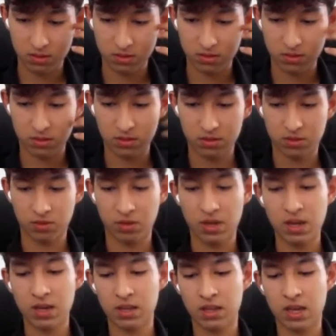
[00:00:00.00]
So yeah,
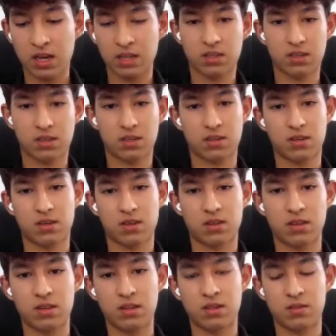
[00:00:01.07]
that's
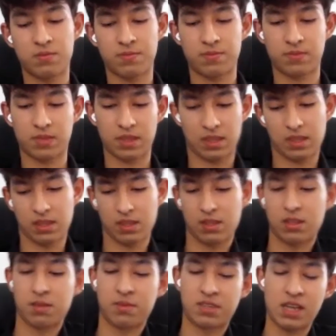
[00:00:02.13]
the
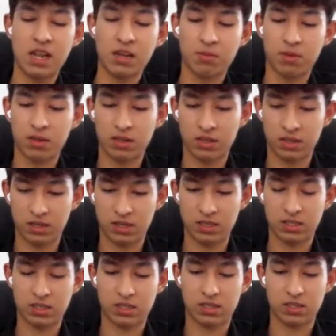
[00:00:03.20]
metallic bond.
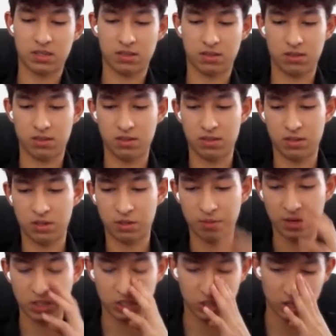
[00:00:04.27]
It's just by
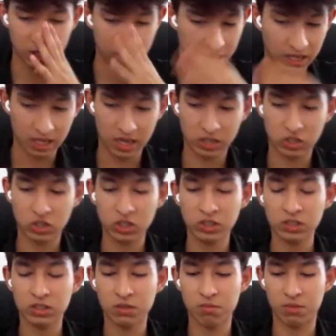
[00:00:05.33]
sharing
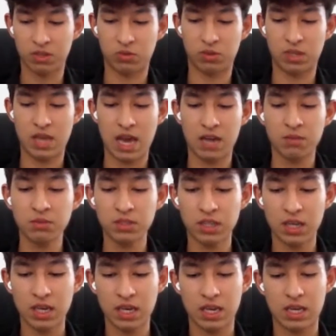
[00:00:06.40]
electrons between the atoms
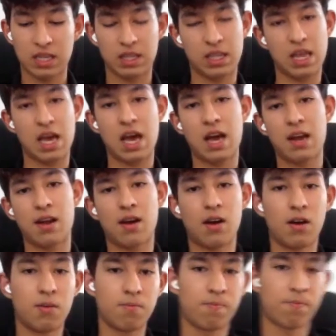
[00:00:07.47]
that
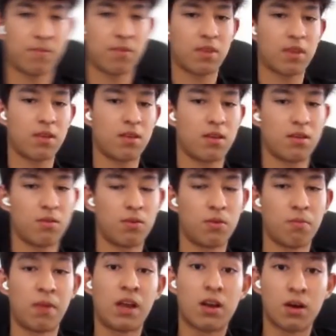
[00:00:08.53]
will
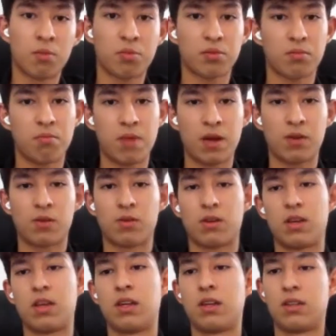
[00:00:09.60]
make up metal
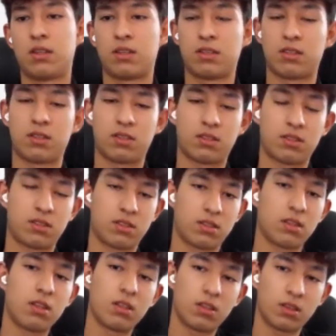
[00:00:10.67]
and
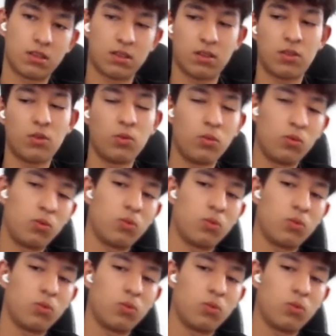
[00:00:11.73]
do